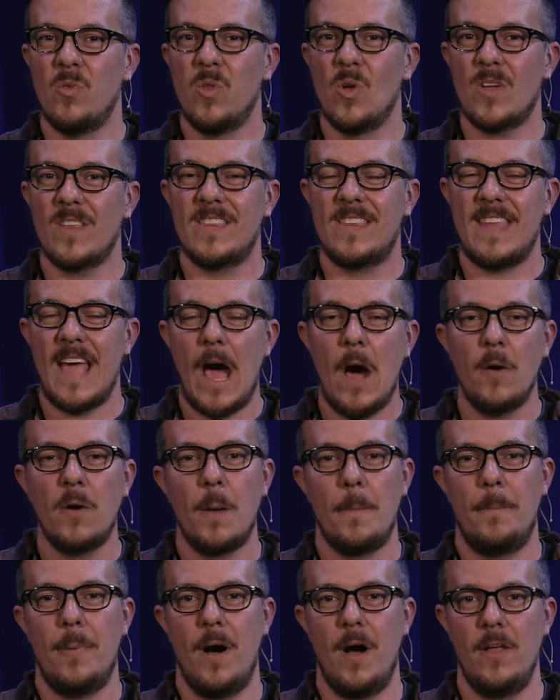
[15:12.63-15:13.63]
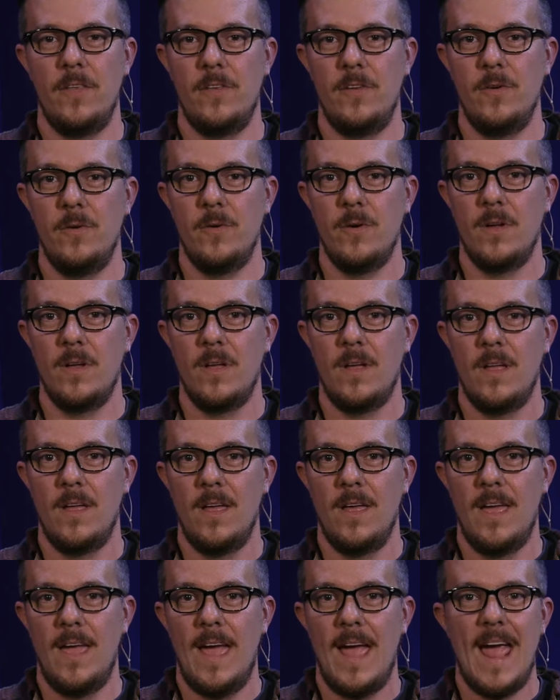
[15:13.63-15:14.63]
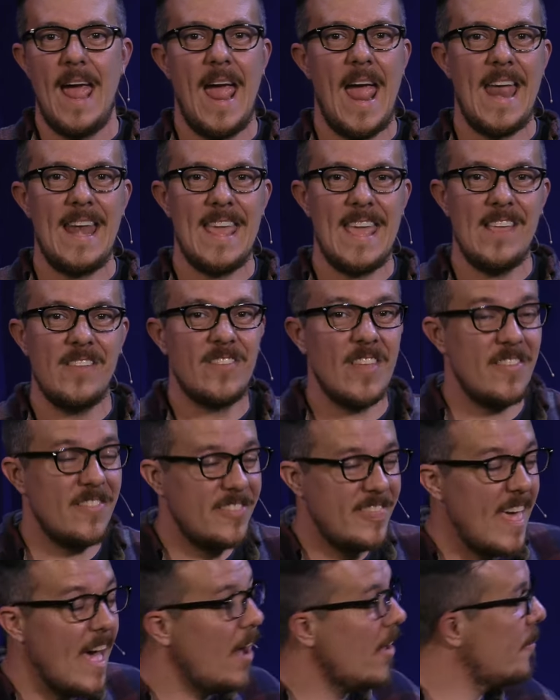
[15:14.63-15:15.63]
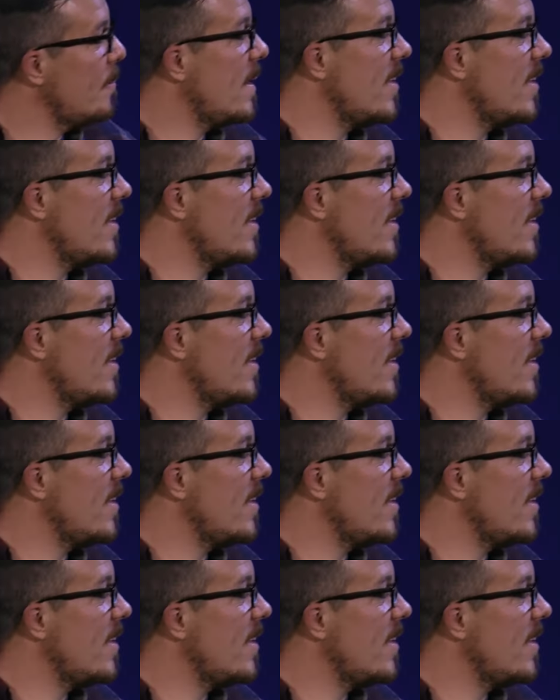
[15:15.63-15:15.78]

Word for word: look down upon you. And he says, they'll